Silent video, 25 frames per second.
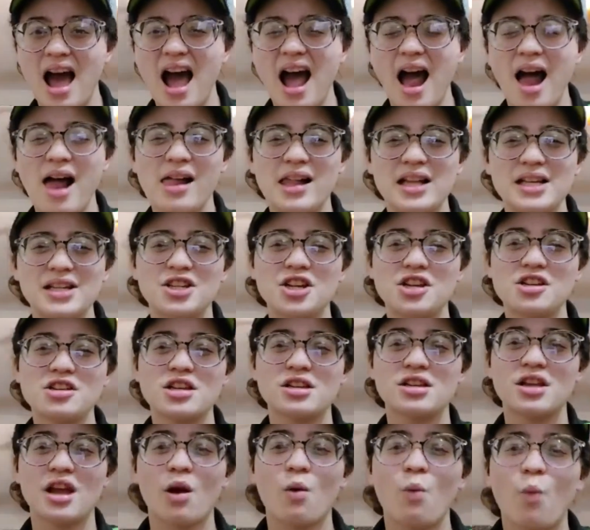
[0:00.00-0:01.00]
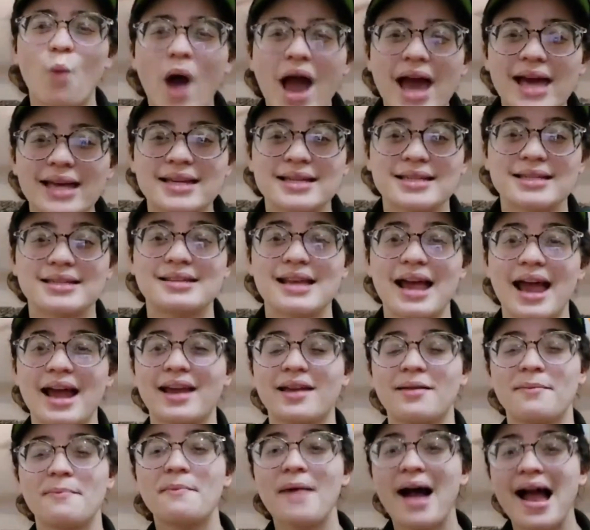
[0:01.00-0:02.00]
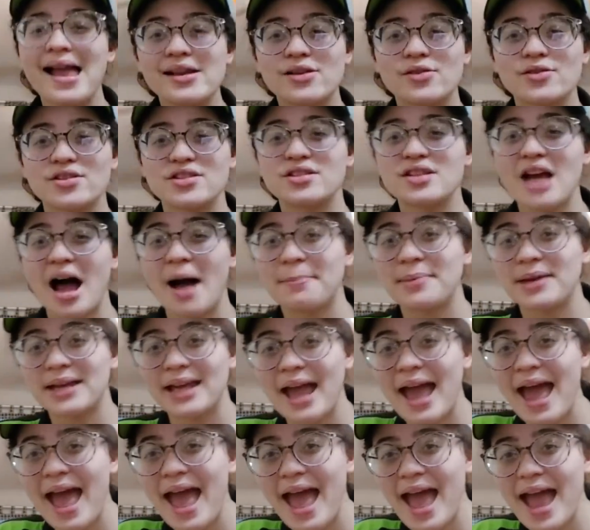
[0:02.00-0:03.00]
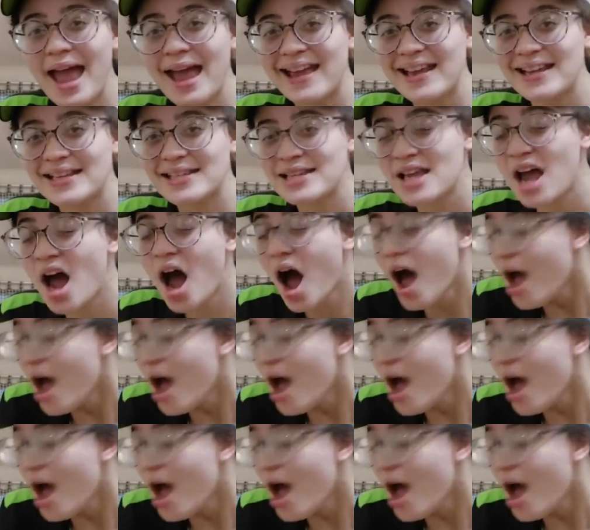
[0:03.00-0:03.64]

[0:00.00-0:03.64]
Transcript: And then she's just like, wait a second, microscopic eggs?